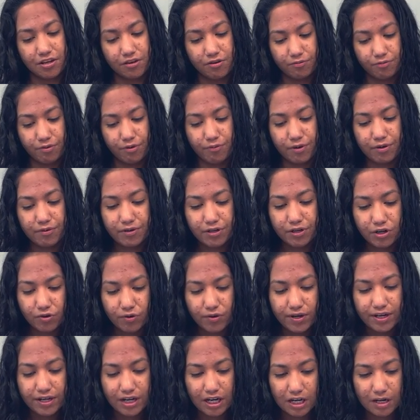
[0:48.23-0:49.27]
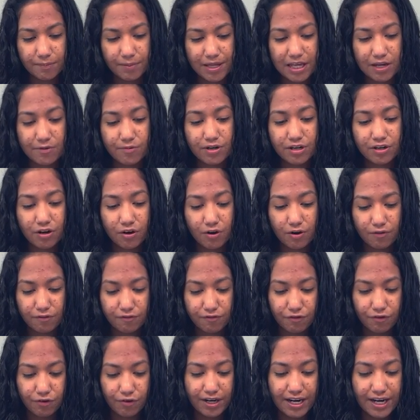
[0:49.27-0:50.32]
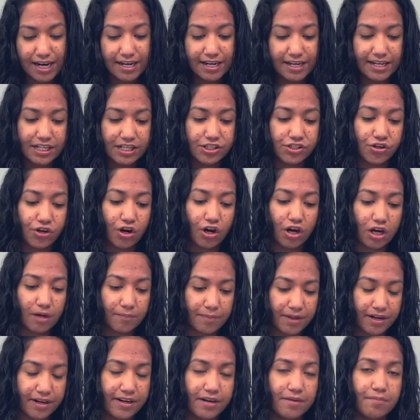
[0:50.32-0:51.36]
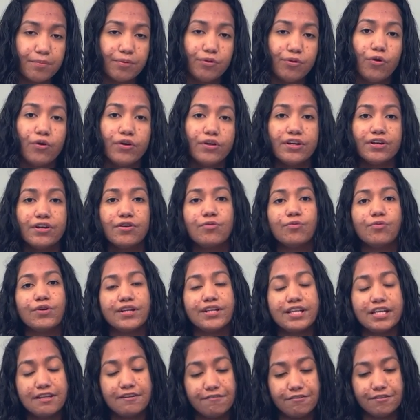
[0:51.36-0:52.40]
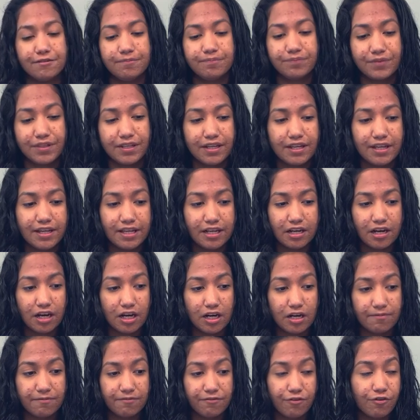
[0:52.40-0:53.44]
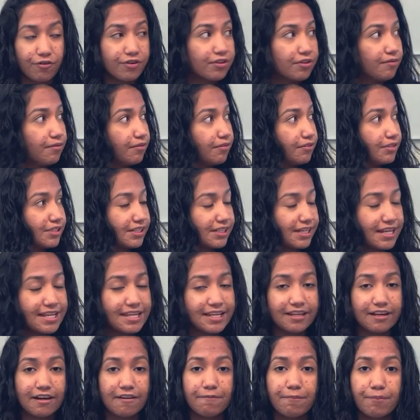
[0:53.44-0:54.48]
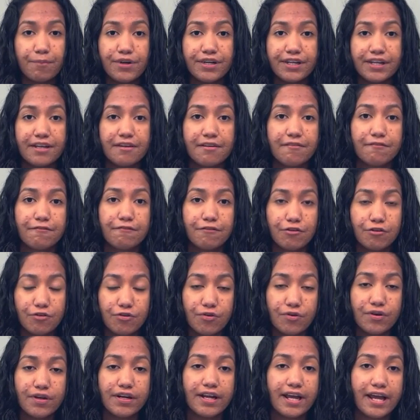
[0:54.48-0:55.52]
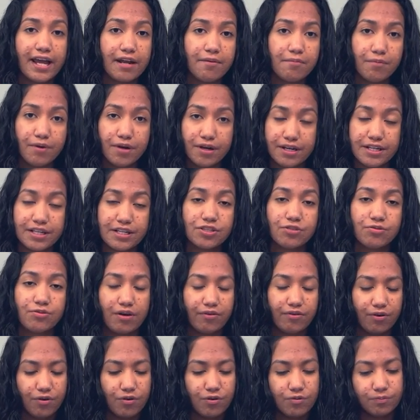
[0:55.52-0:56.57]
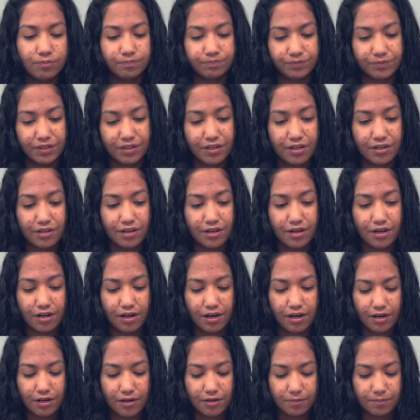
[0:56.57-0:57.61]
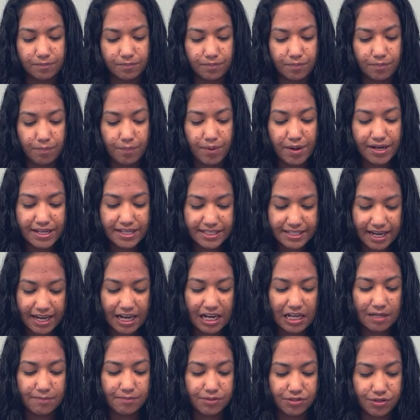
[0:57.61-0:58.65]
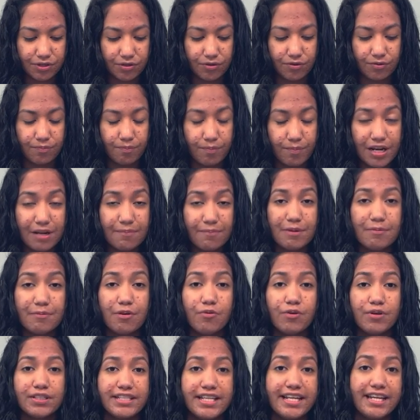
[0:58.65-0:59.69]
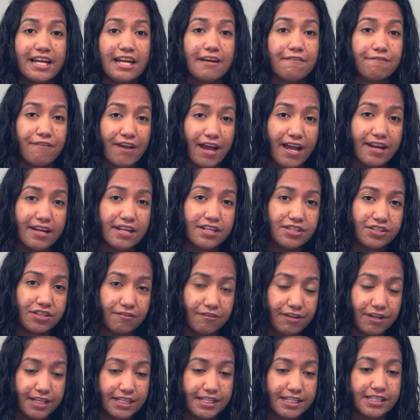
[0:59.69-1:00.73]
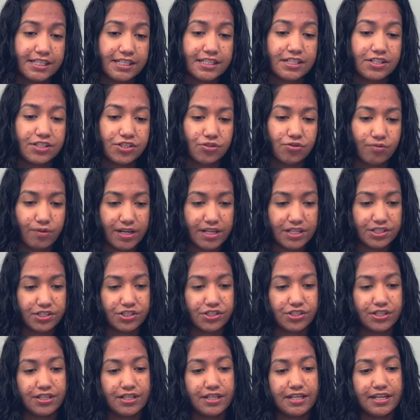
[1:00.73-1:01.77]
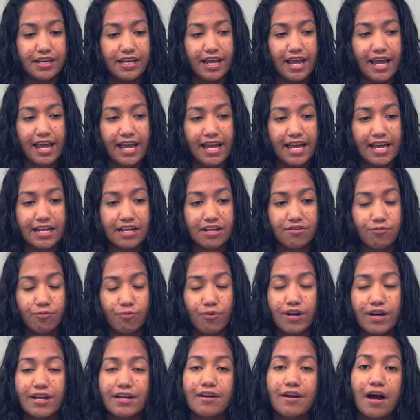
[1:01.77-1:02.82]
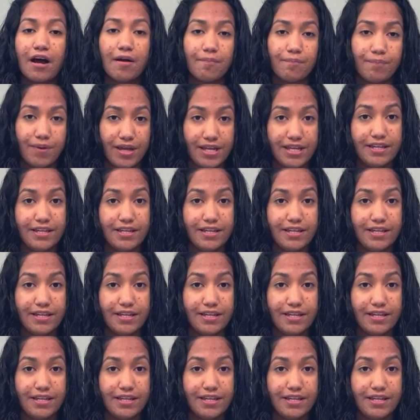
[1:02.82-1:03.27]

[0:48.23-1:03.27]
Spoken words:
When we were growing up, he would go for any job that an employer would give him for the sake of bringing food and money to our home. Many times though, many people would take advantage of his situation and would not pay